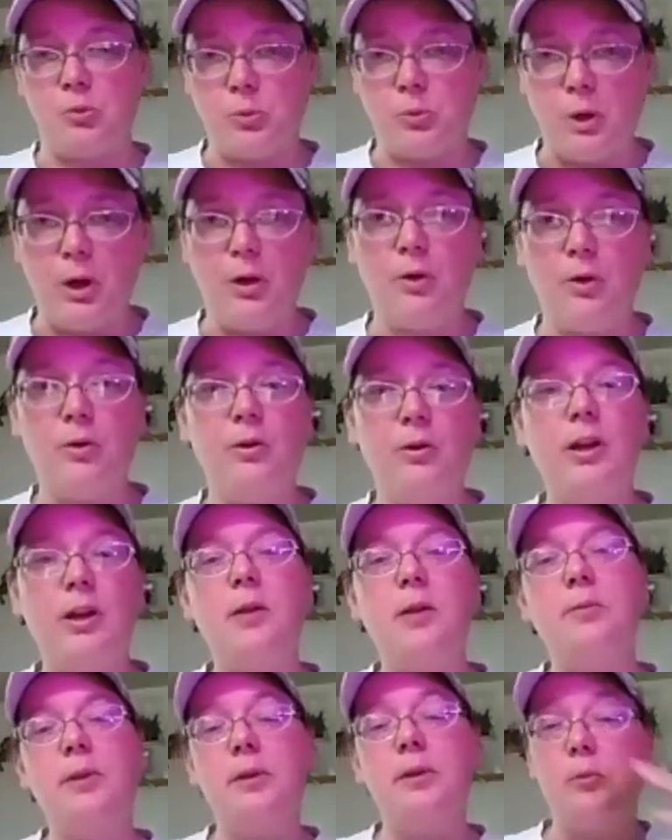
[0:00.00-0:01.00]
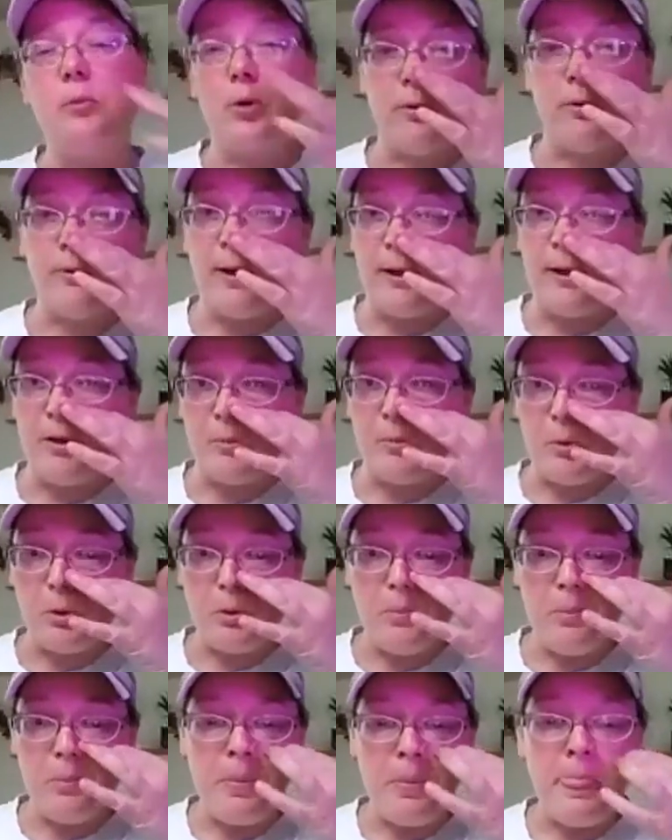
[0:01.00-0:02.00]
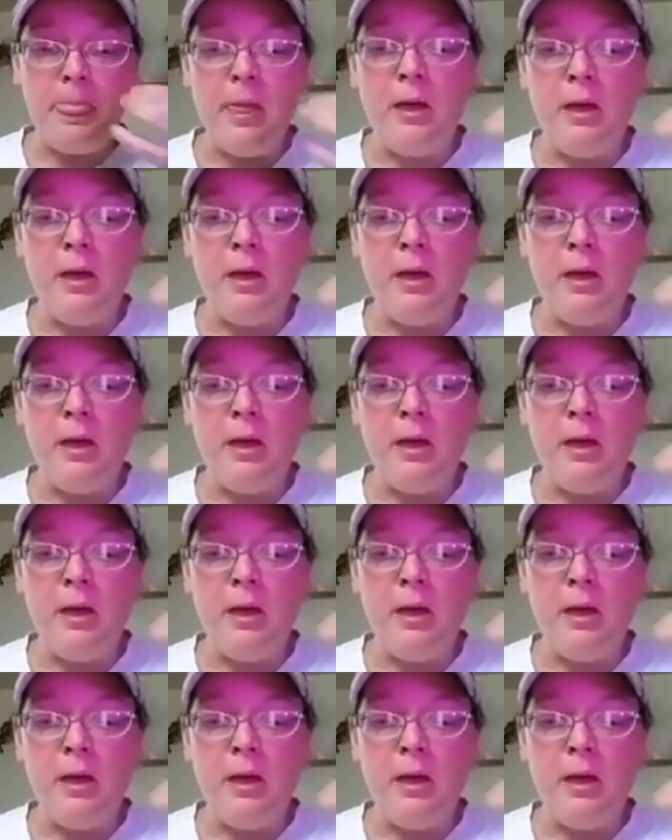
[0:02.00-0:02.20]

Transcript: grow and be more available.